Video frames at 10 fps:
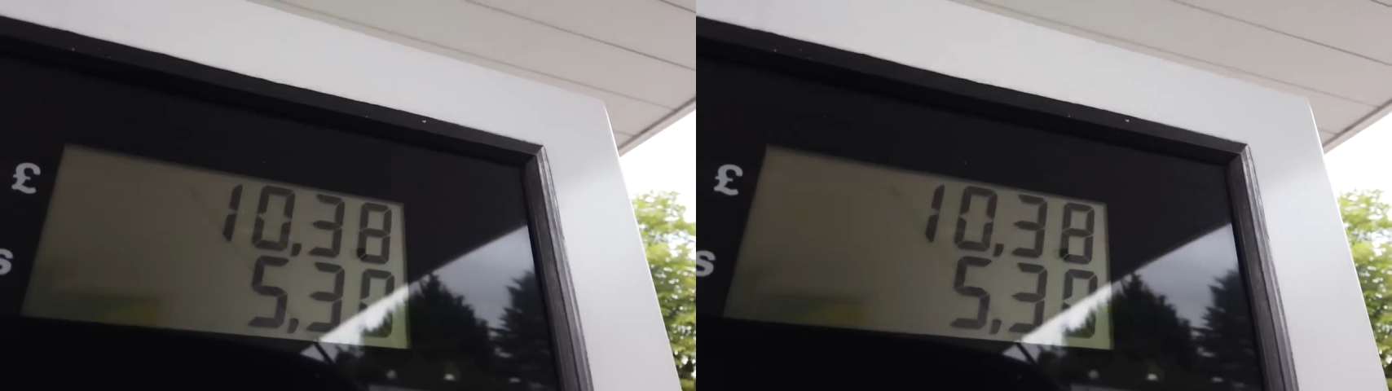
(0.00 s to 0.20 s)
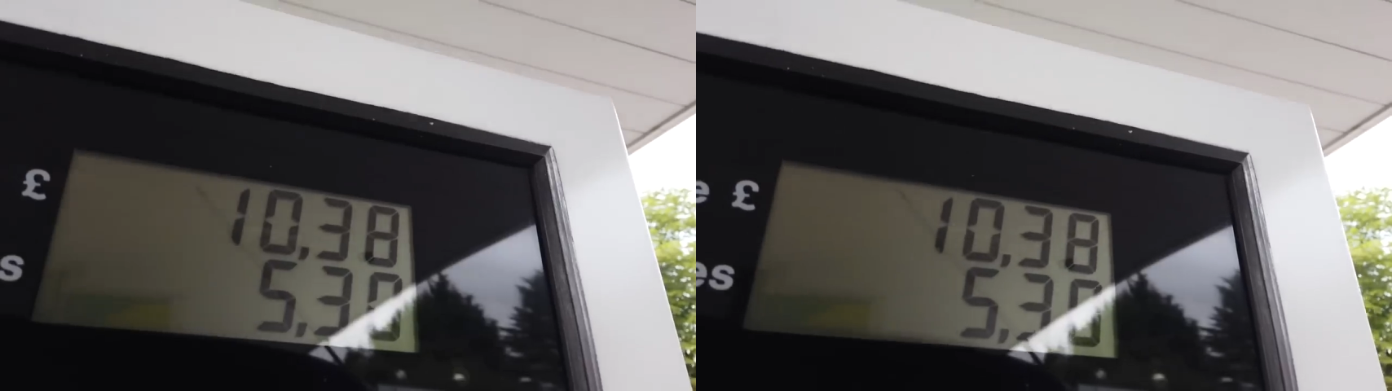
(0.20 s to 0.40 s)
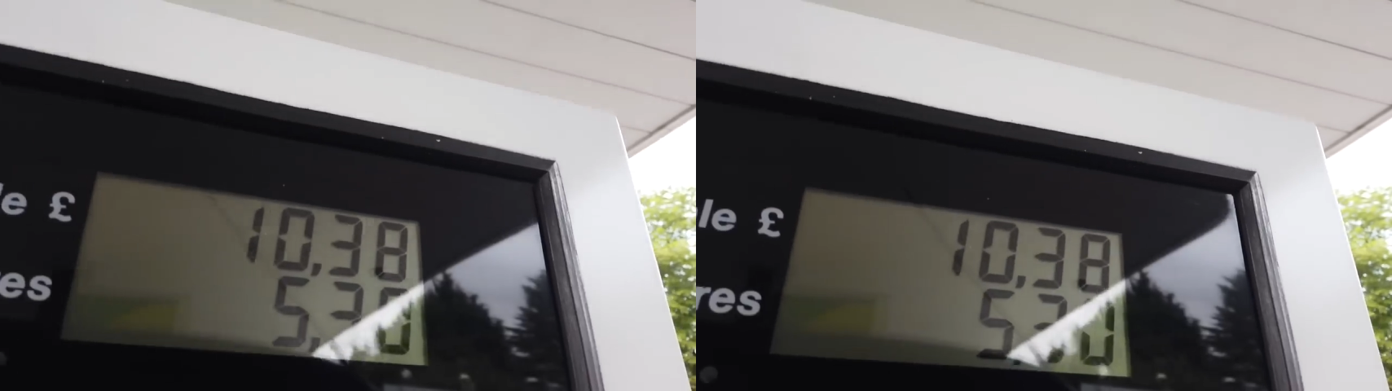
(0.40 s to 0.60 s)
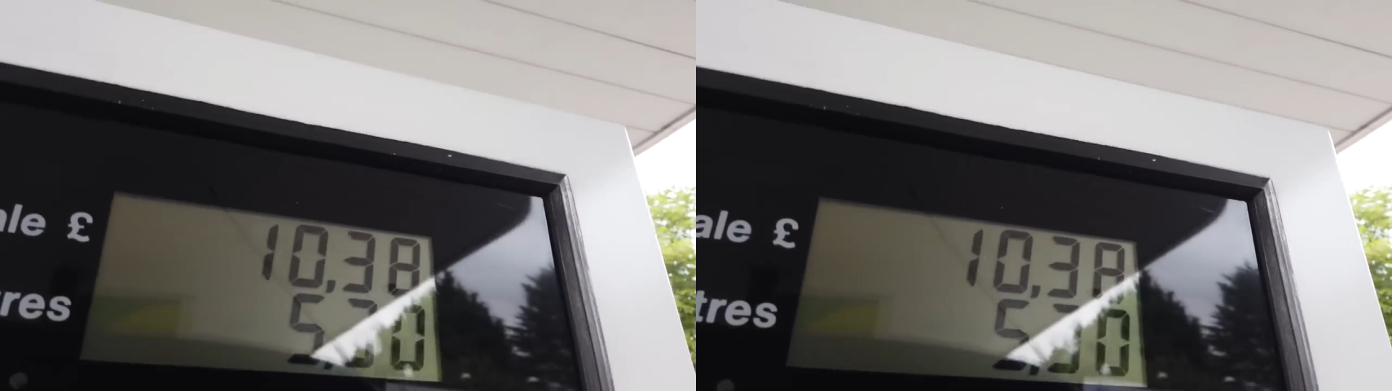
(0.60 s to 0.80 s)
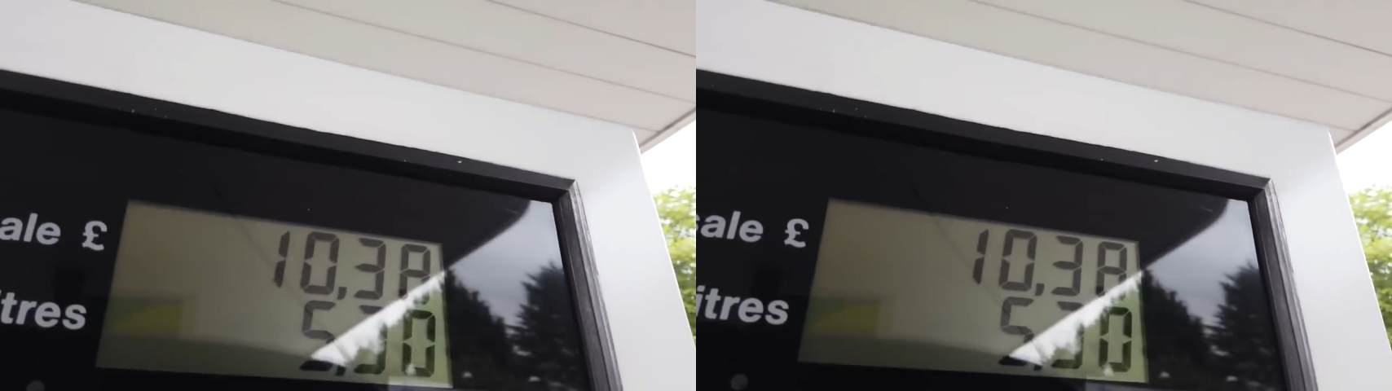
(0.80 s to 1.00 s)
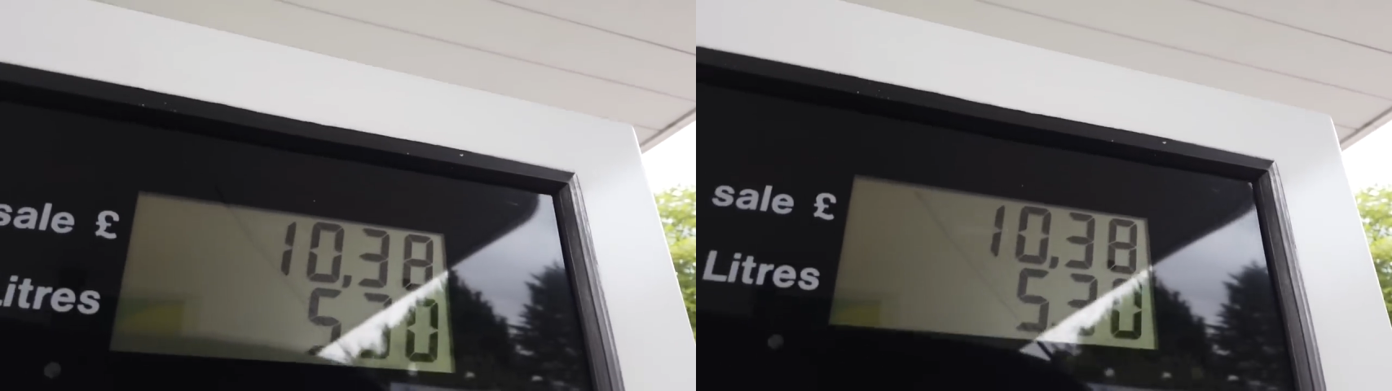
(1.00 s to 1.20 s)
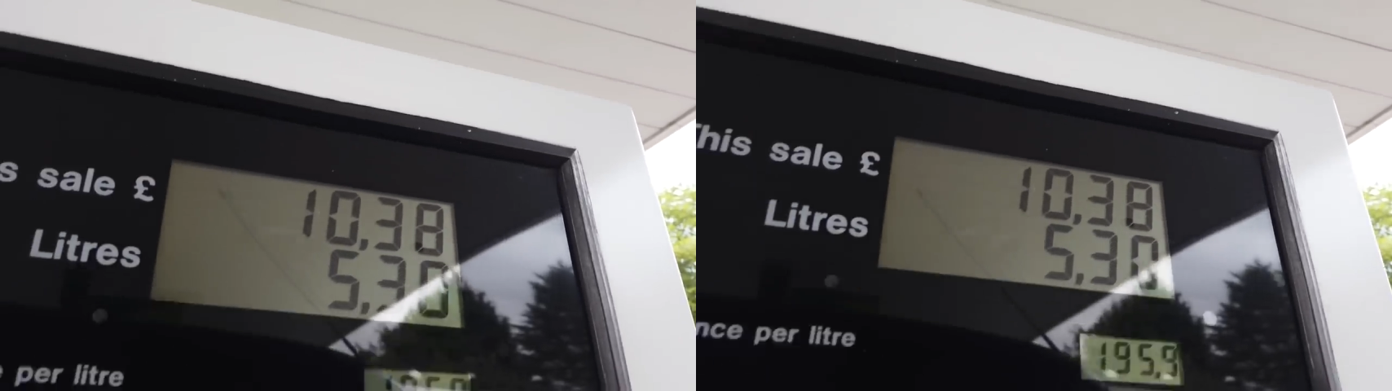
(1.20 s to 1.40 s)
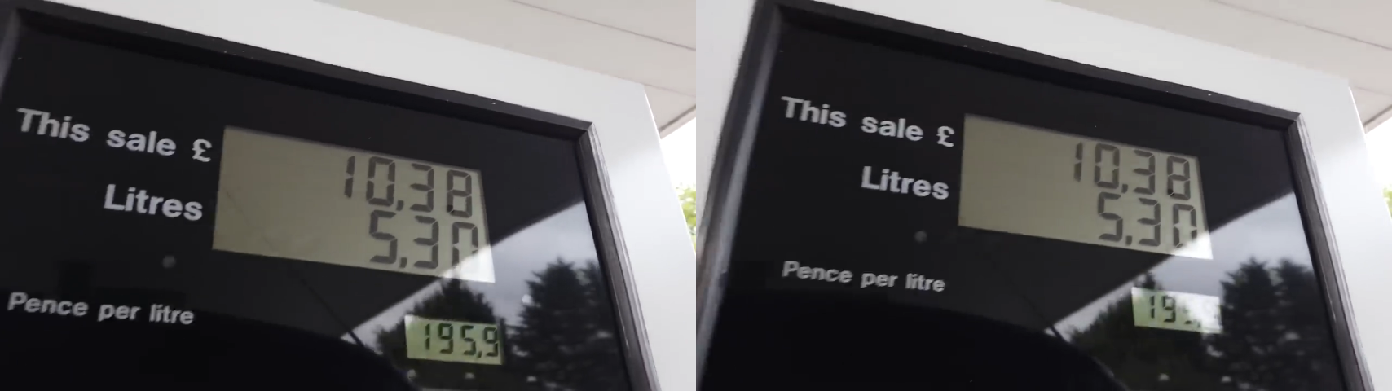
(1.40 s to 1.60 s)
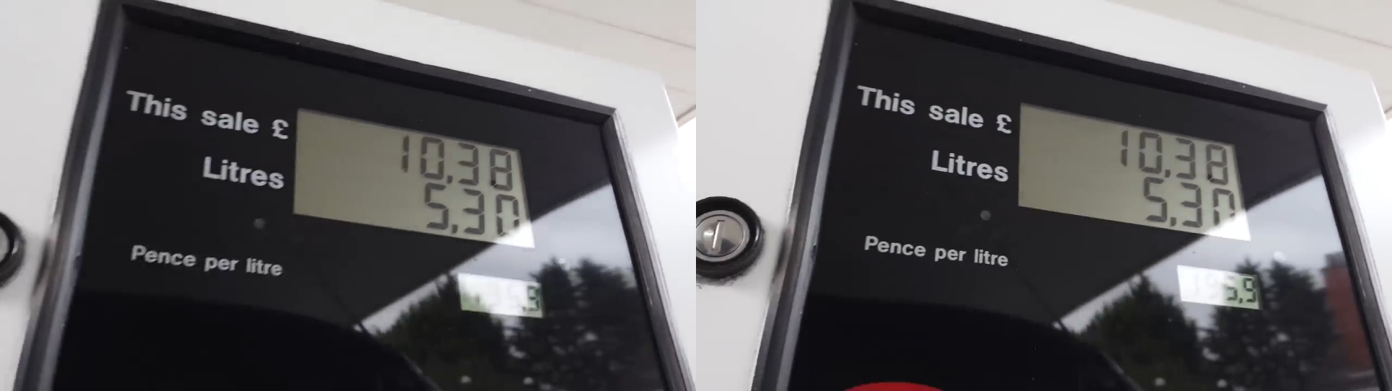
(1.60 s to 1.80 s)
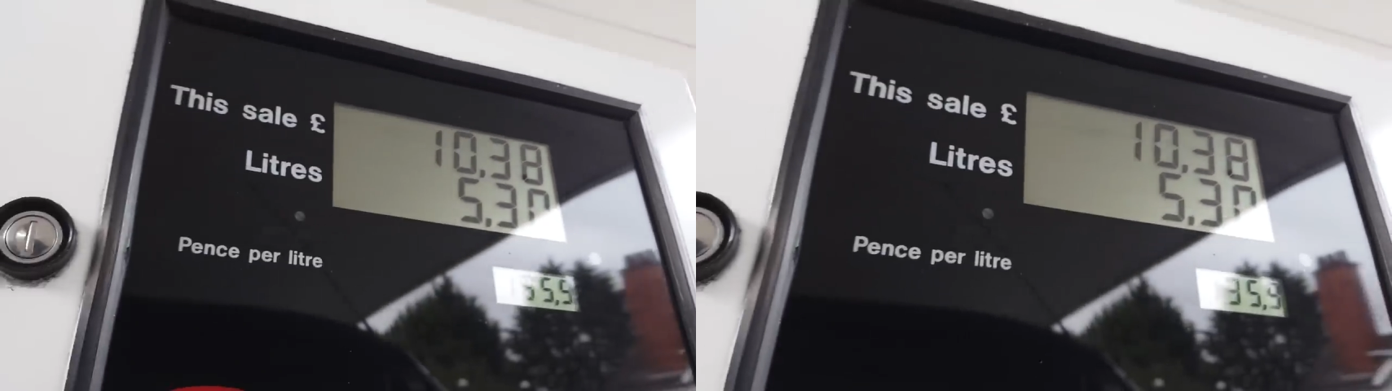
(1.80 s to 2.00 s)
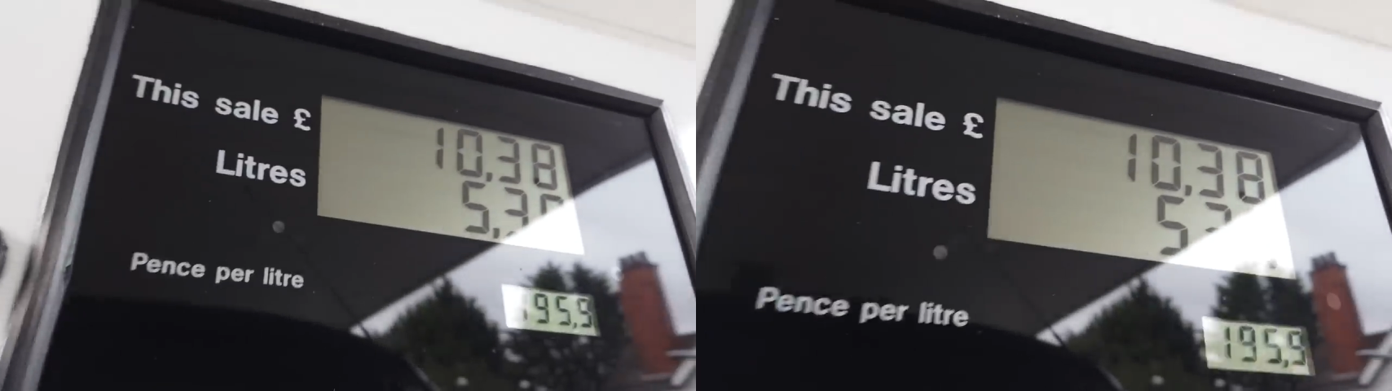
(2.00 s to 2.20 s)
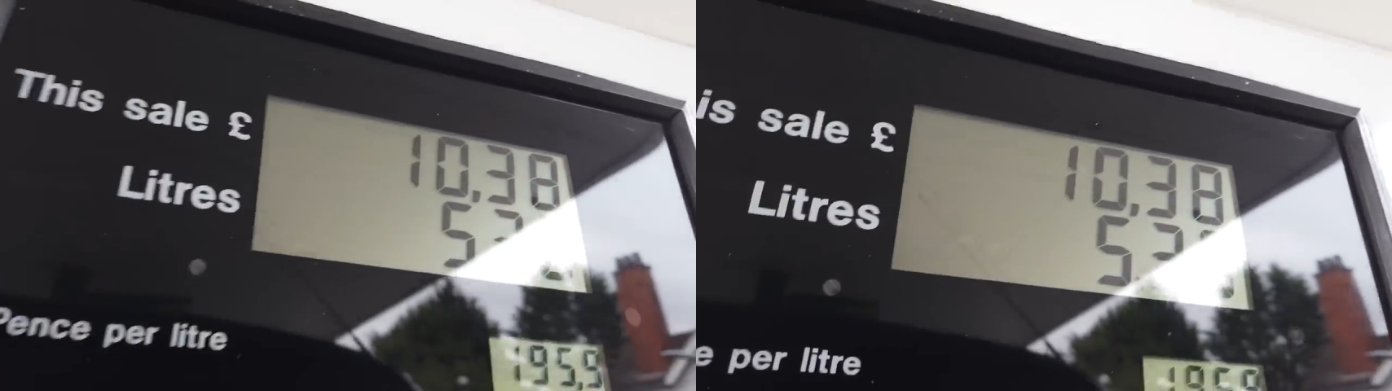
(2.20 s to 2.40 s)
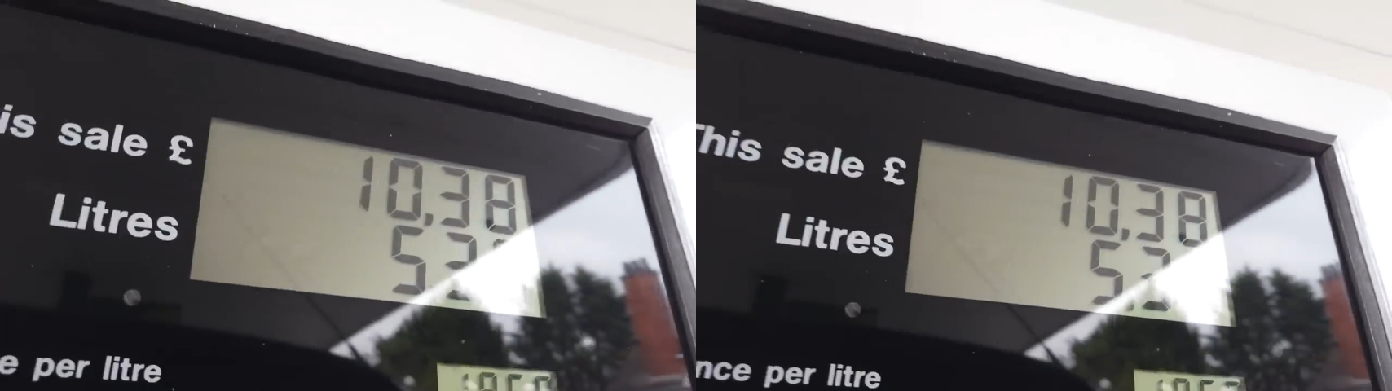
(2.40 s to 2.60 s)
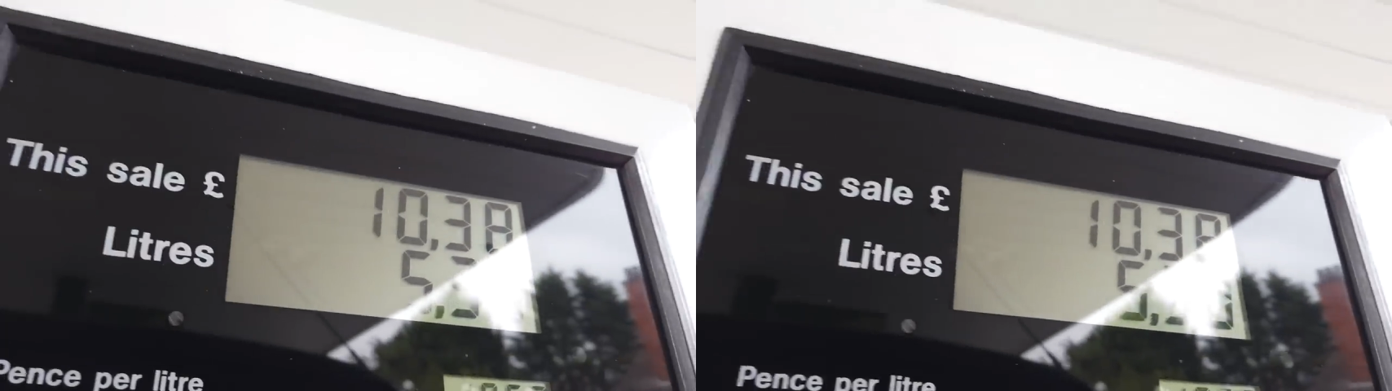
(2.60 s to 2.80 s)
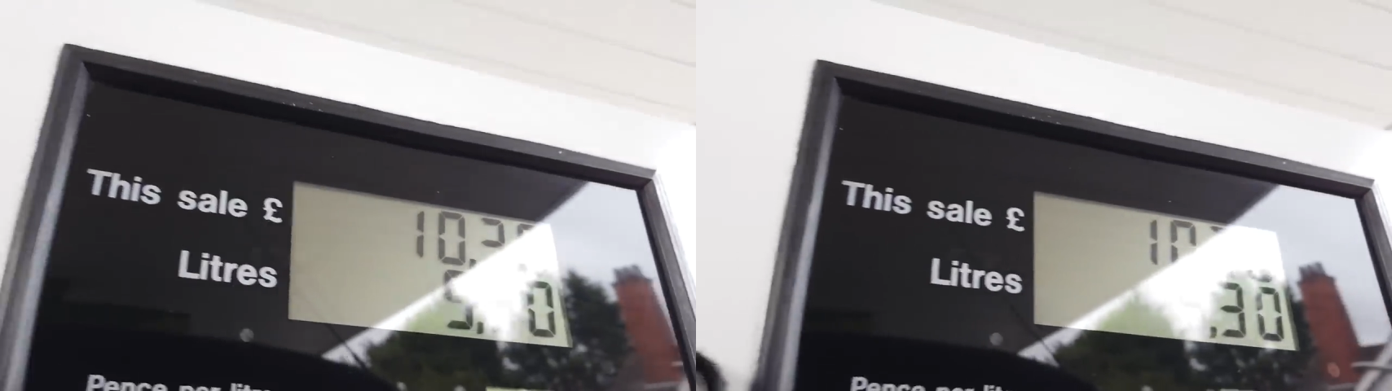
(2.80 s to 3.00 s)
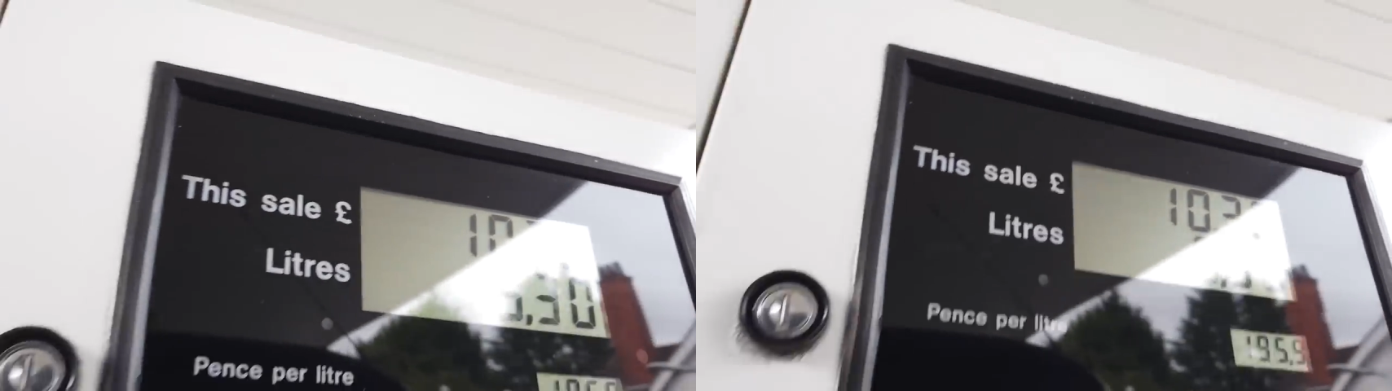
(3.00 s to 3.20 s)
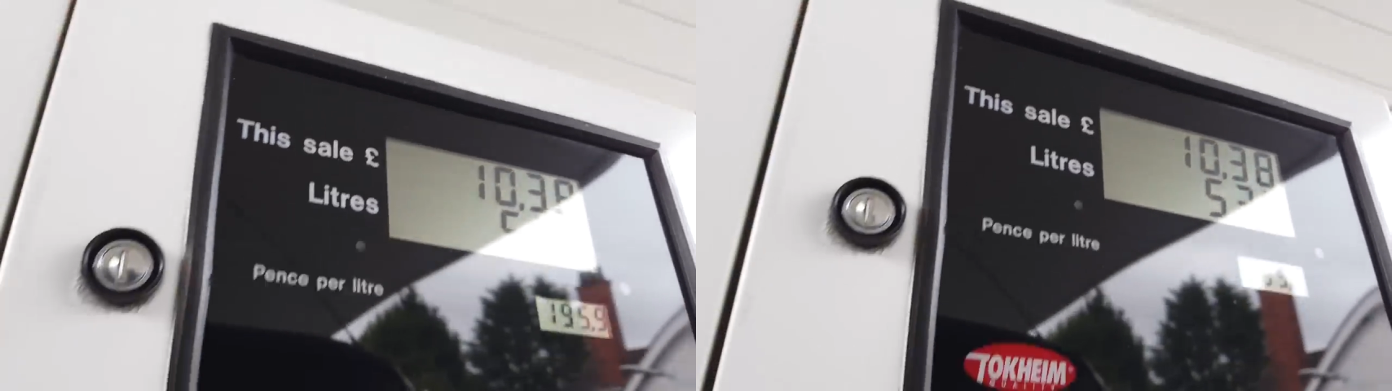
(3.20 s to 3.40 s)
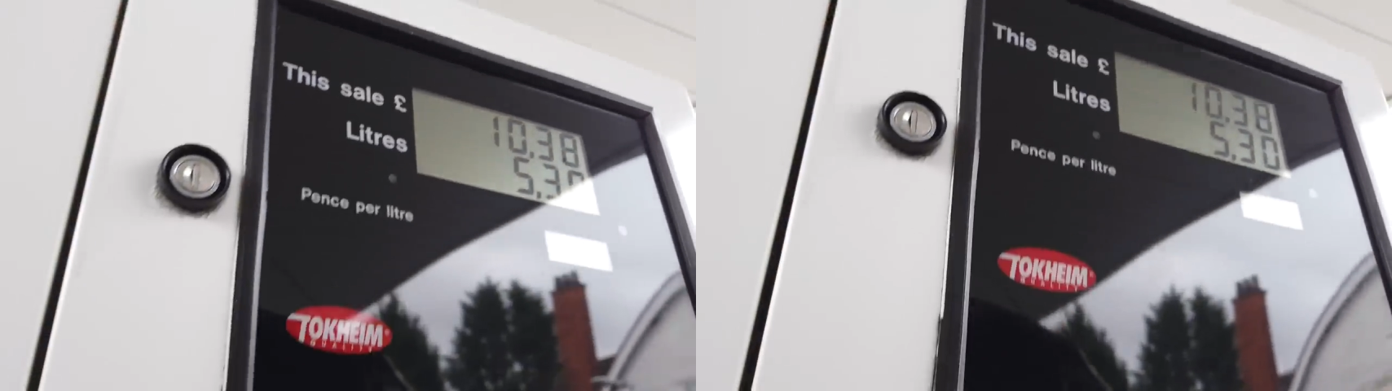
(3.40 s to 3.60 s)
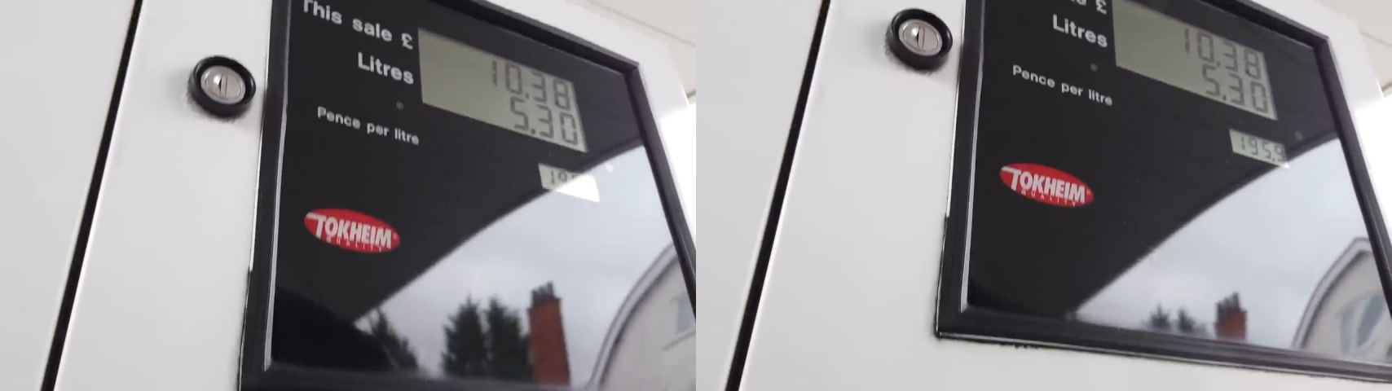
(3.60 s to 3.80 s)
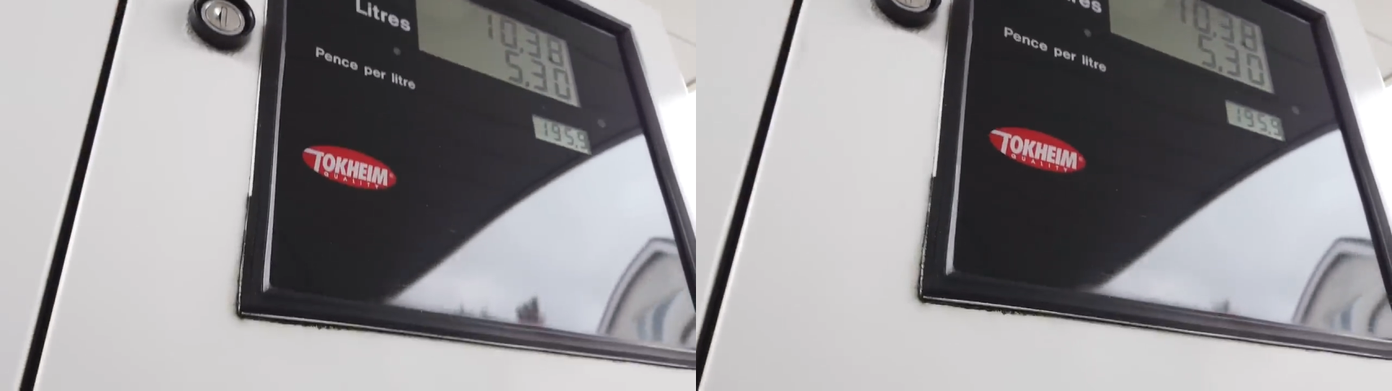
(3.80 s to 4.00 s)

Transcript: (no speaker visible)